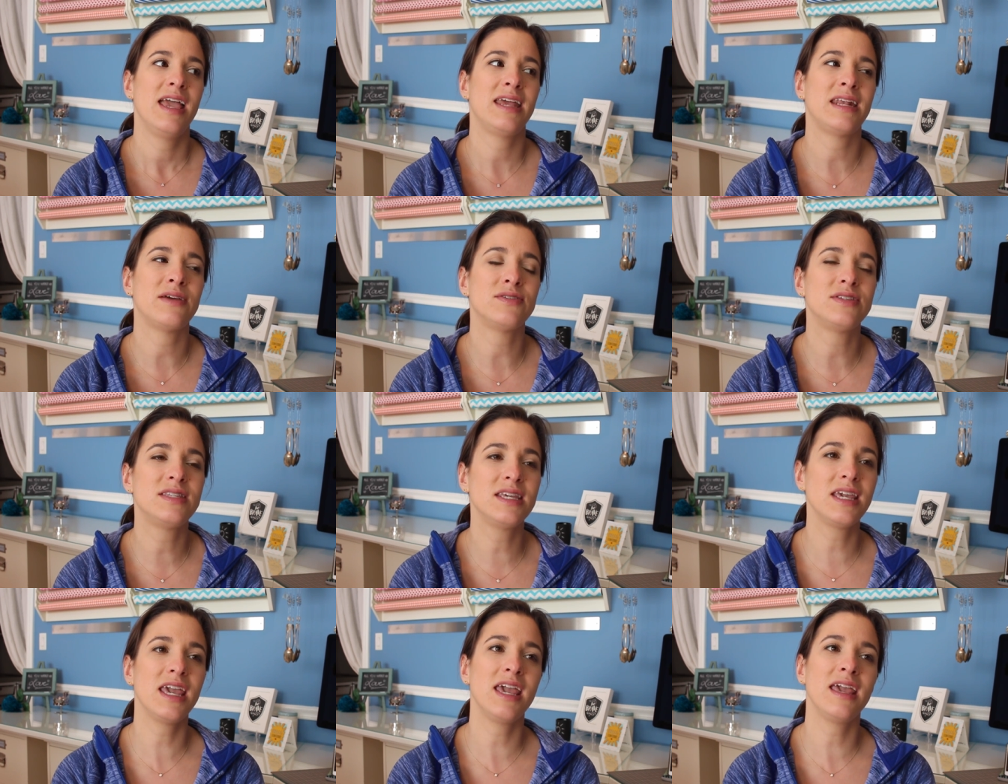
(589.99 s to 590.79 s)
And I was
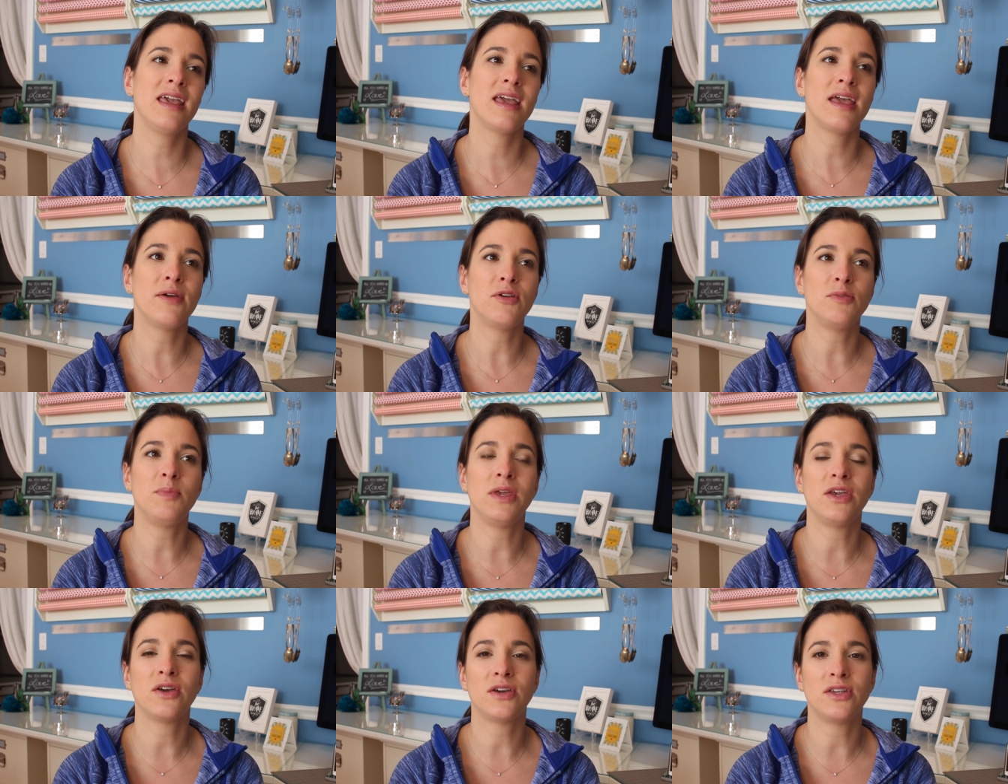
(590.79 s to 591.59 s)
thinking it would
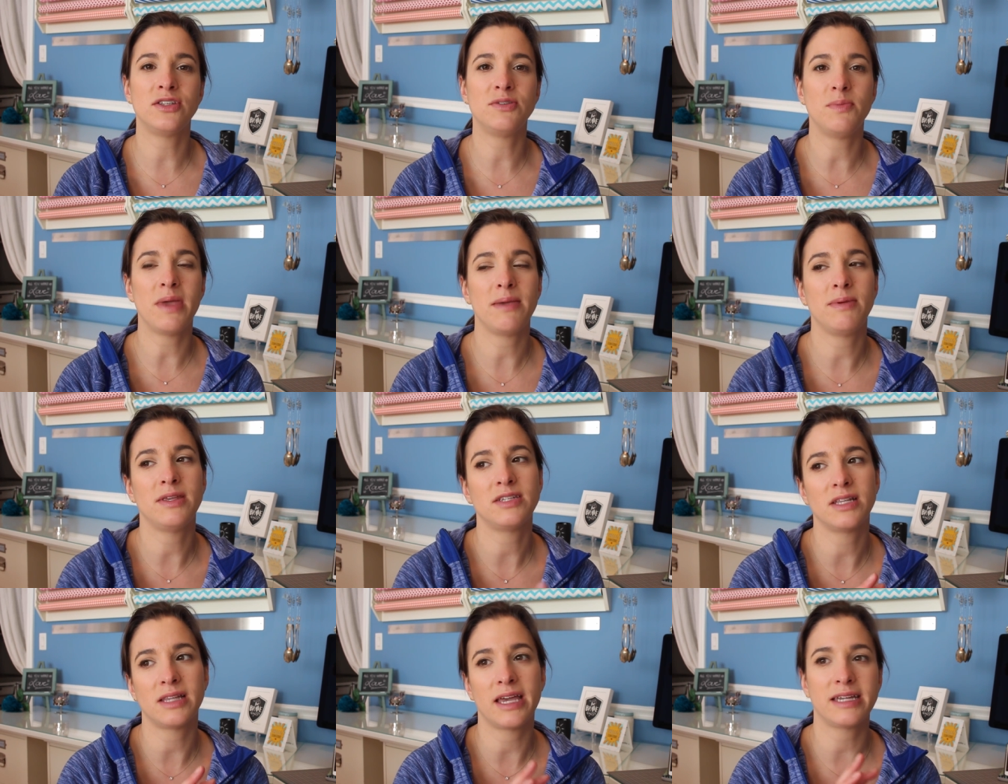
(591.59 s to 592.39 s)
be good to maybe
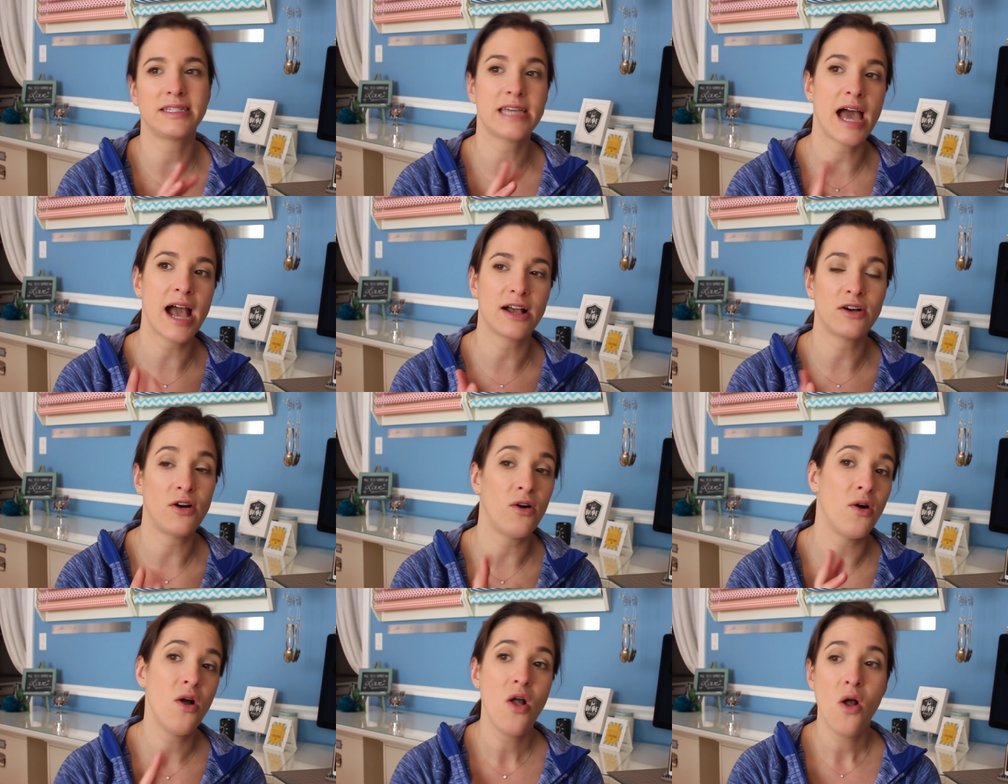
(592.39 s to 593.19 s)
to like
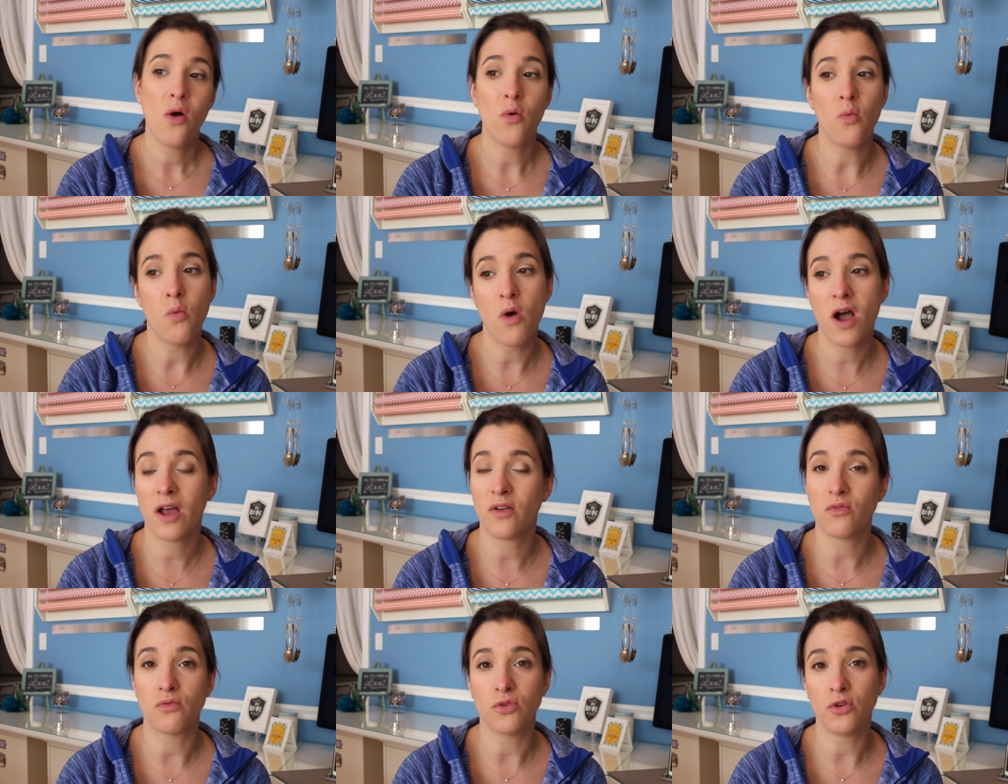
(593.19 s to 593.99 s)
tackle
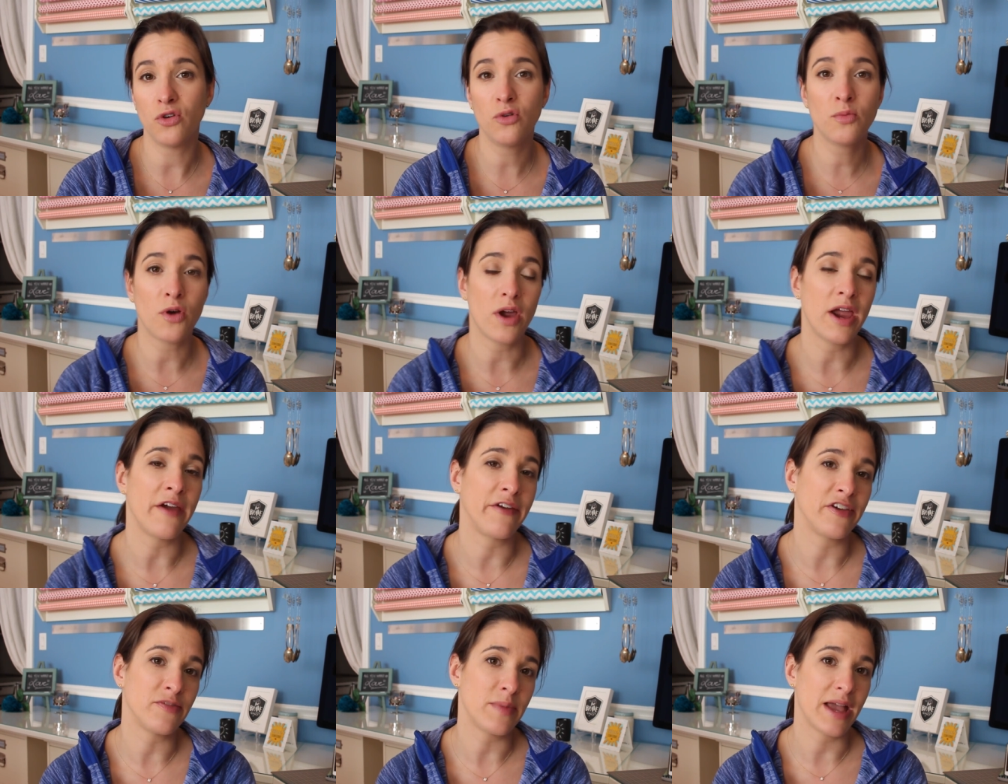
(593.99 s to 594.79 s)
one room or
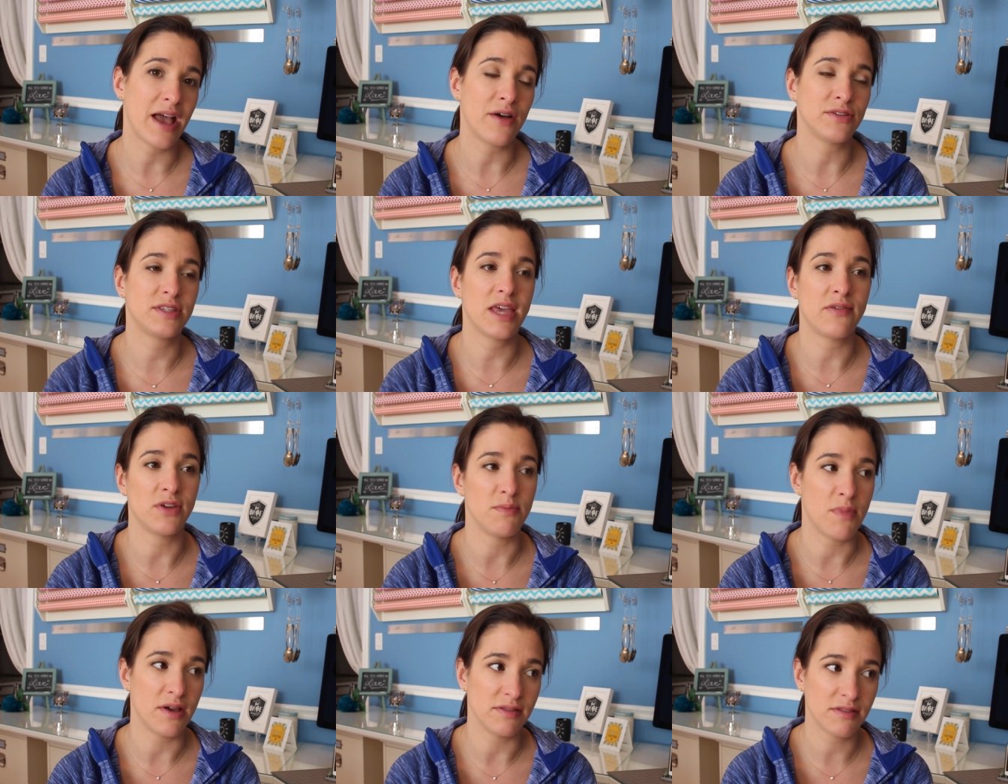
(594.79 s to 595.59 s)
area of my house
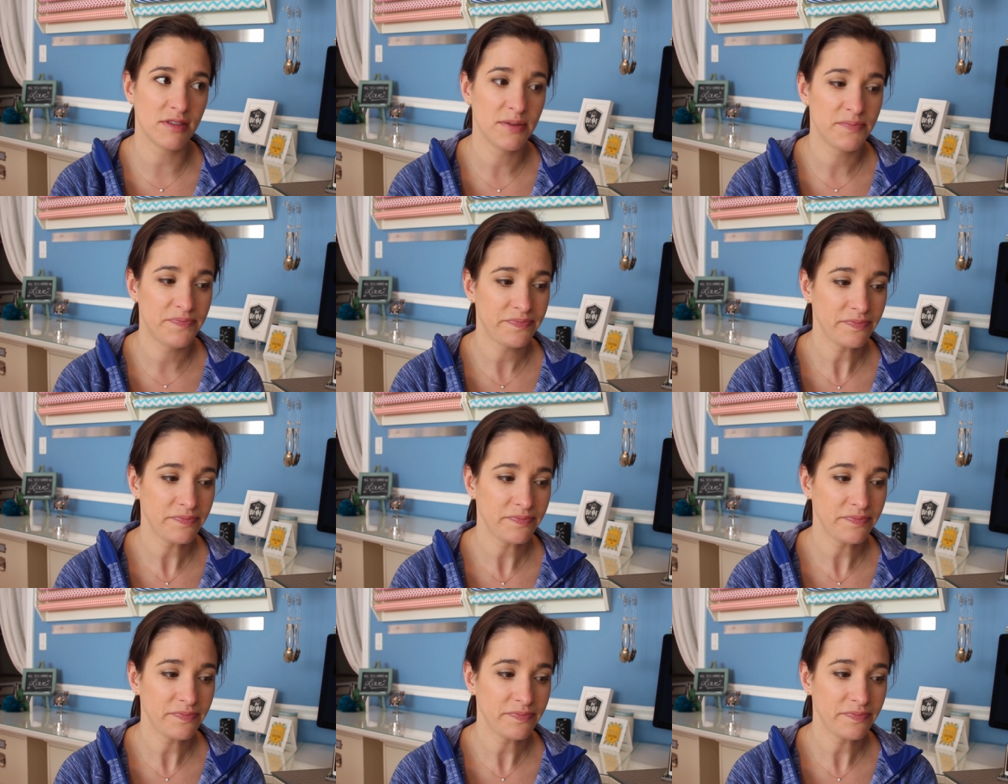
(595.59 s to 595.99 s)
every month.